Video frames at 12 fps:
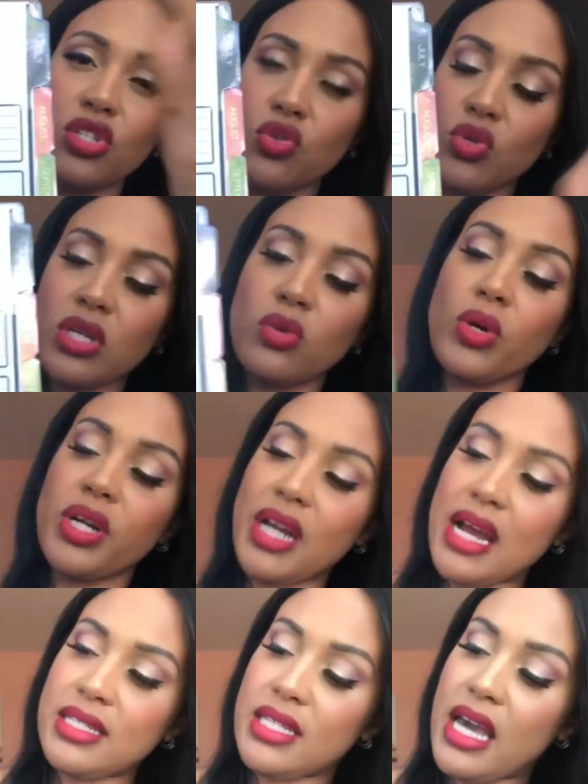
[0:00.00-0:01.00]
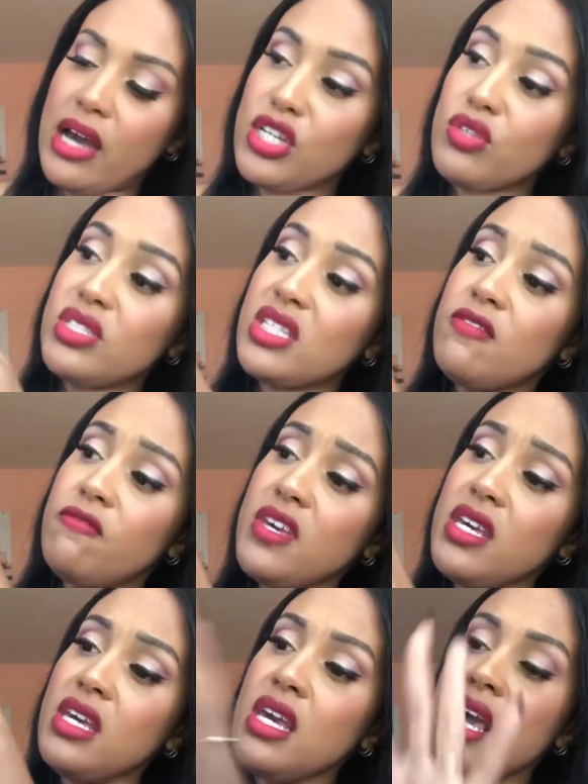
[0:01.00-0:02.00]
you can organize it how you see
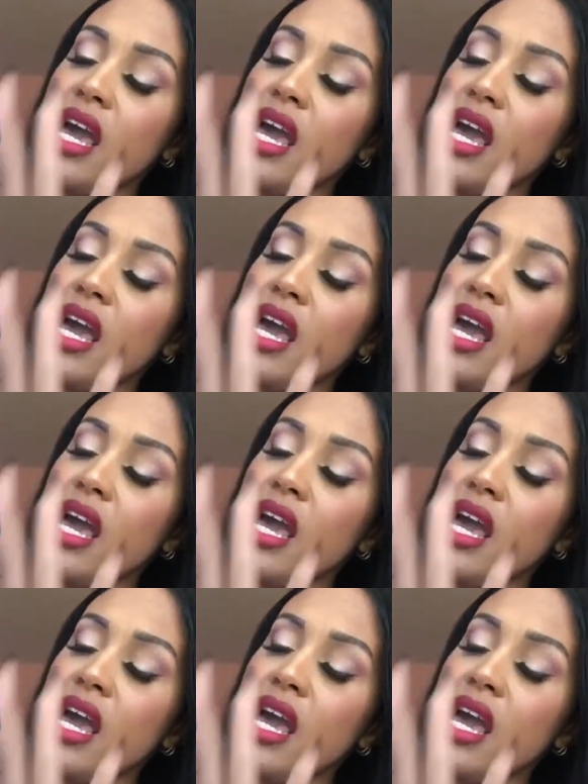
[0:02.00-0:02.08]
fit